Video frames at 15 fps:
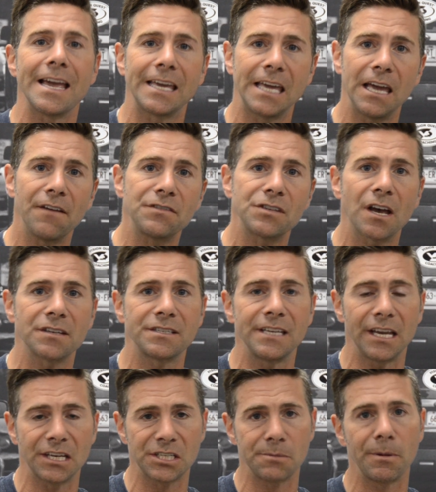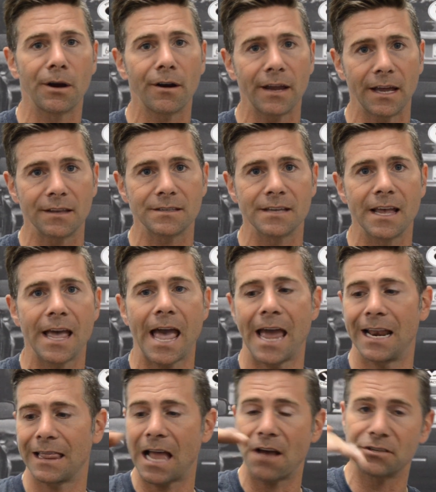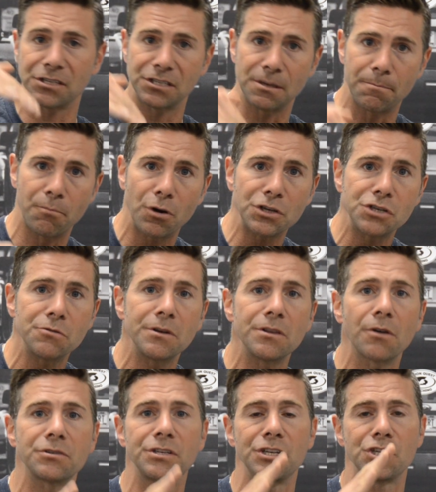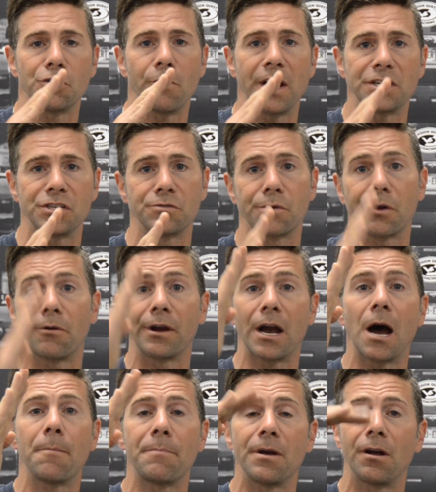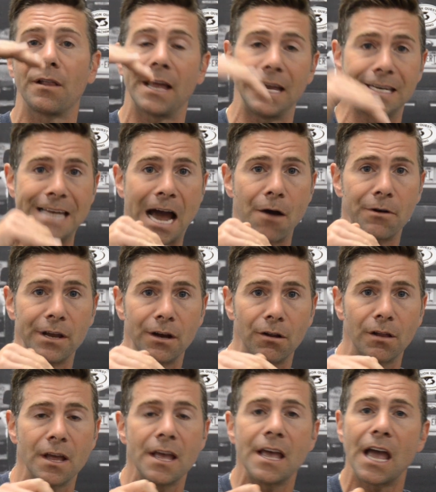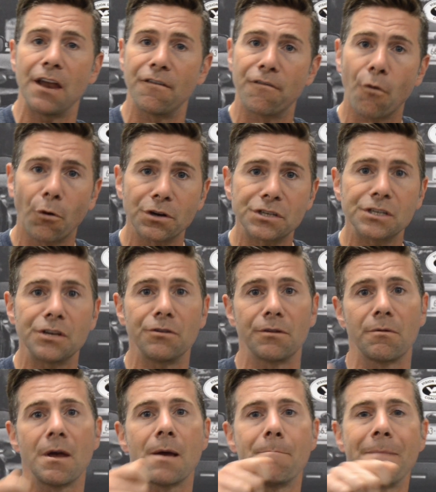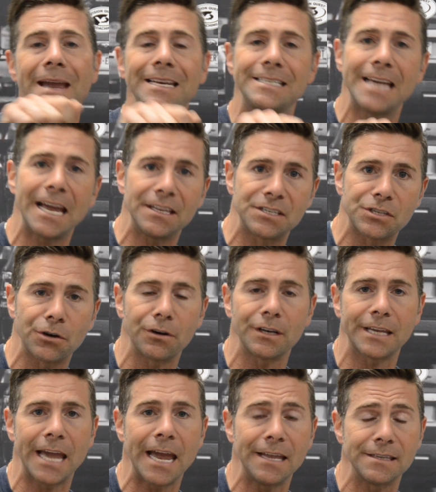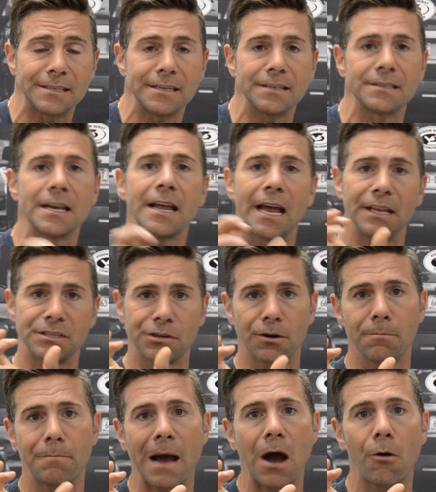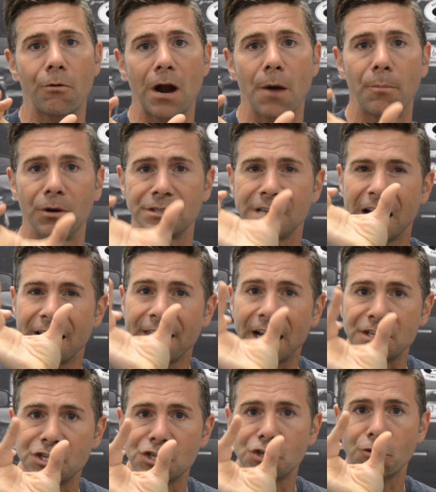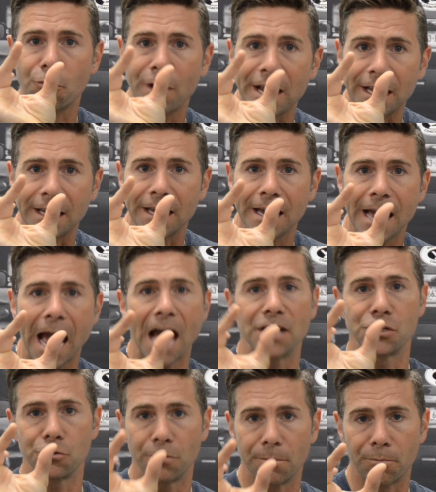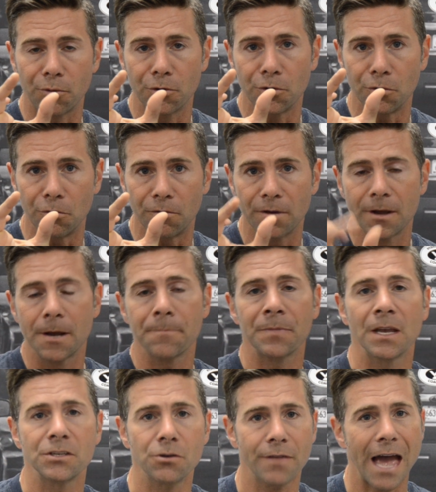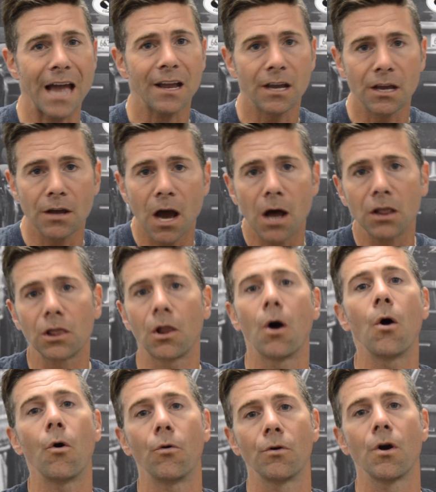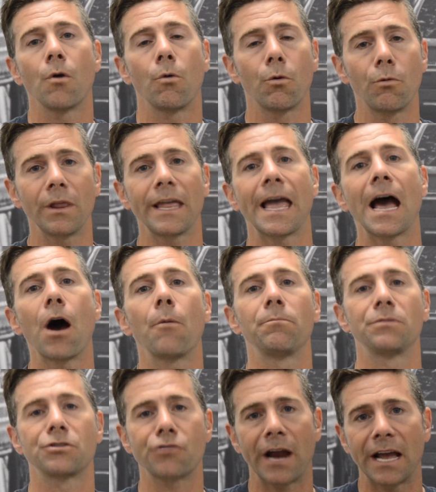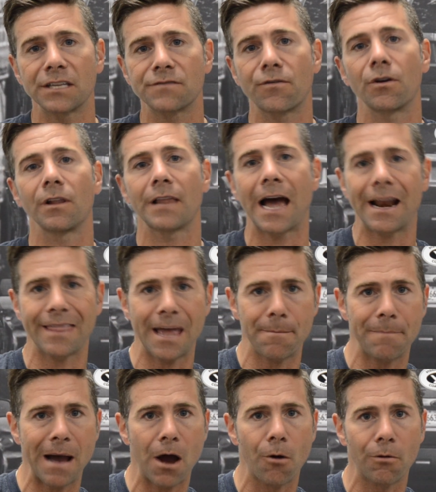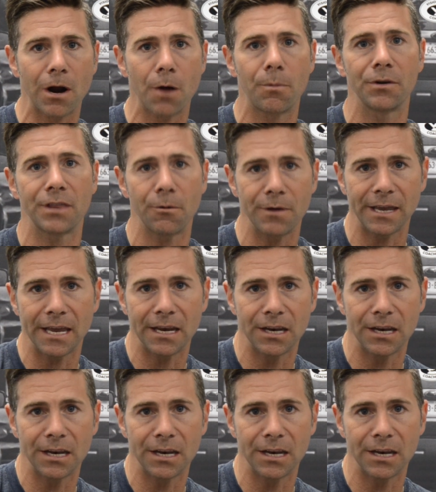gives us the experience and allows us to put you in those situations where you're going uphill and downhill and forcing you to maintain certain cadences and certain power outputs that shrink as you improve. So that alone will really help transfer a lot of that power output that we get